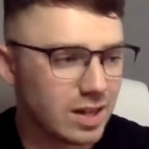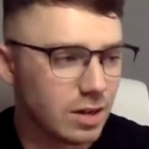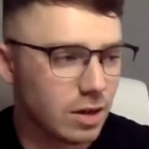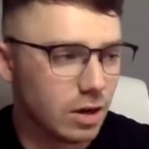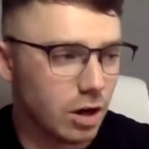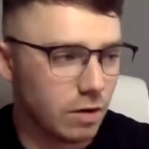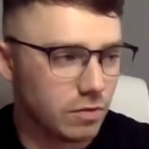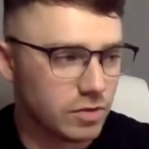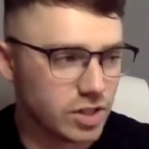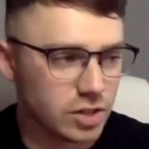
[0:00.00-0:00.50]

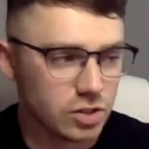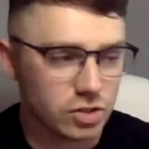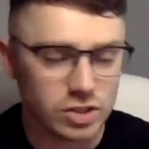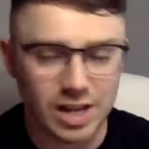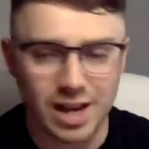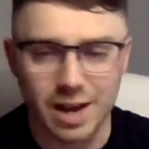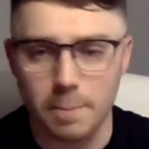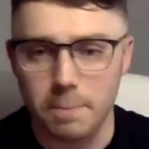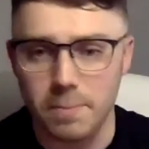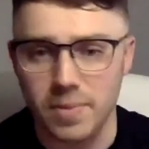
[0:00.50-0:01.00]
obviously because I
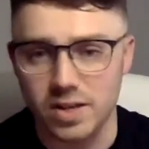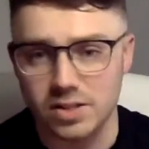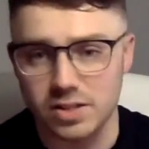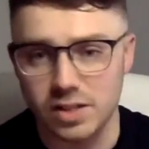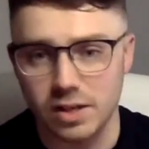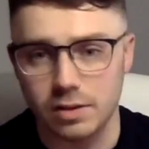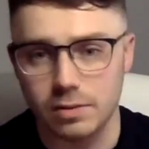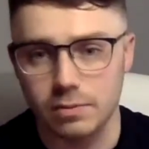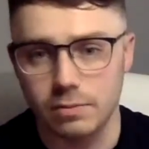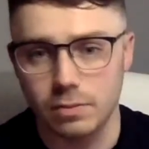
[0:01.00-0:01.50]
am
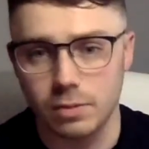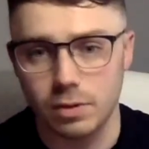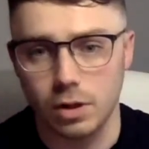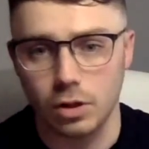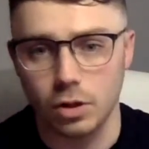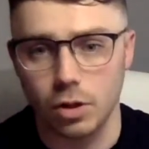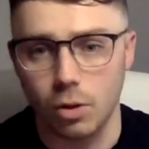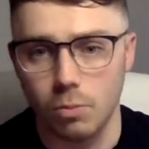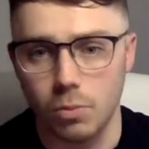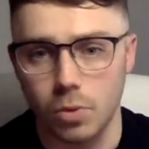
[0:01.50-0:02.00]
busy a
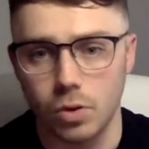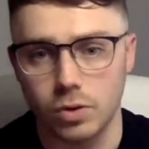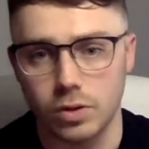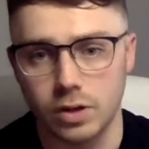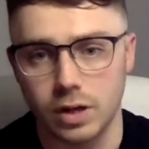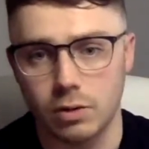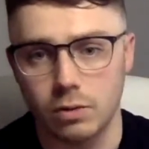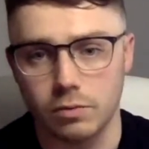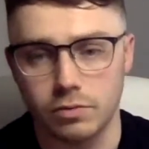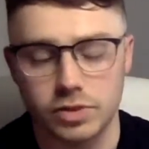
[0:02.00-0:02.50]
lot more
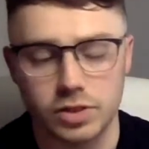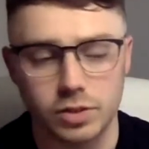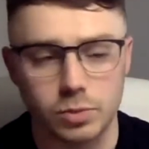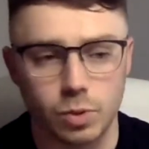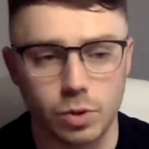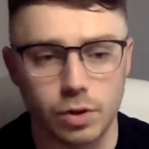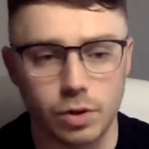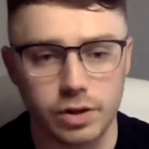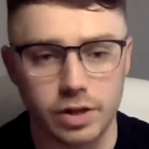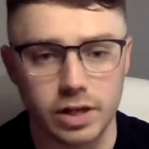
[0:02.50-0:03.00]
now, obviously
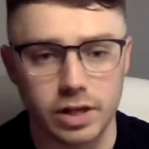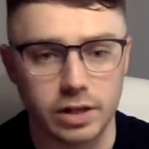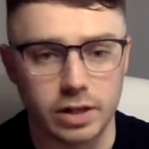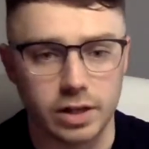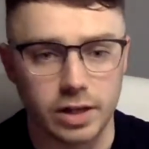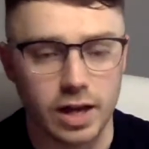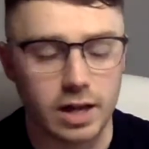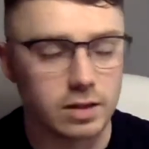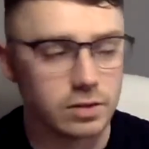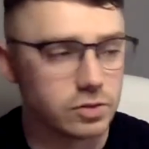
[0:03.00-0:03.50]
working
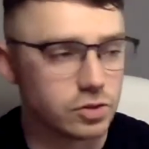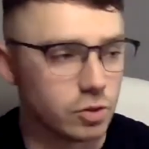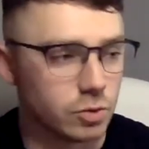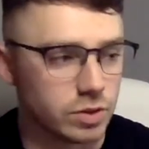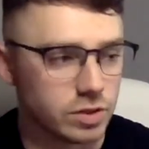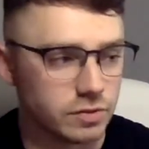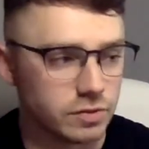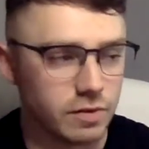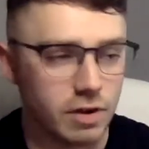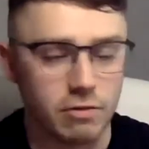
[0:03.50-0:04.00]
again. So
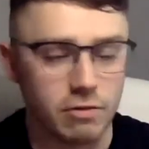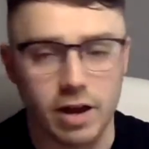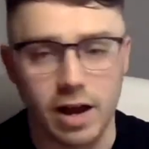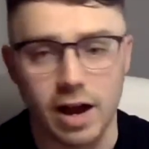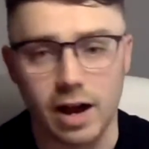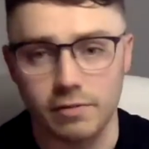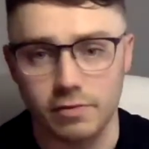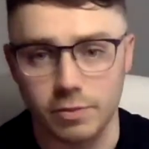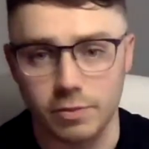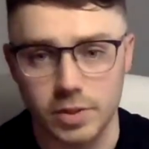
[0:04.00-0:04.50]
it's very
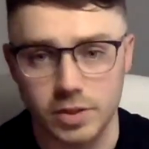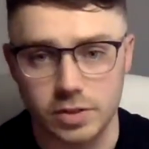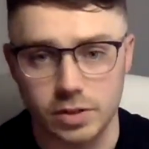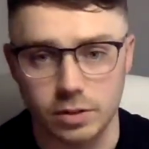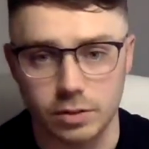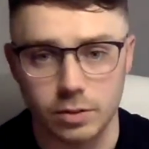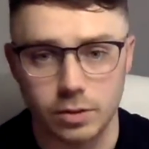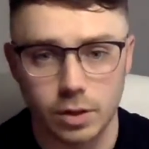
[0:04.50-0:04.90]
hard for me to,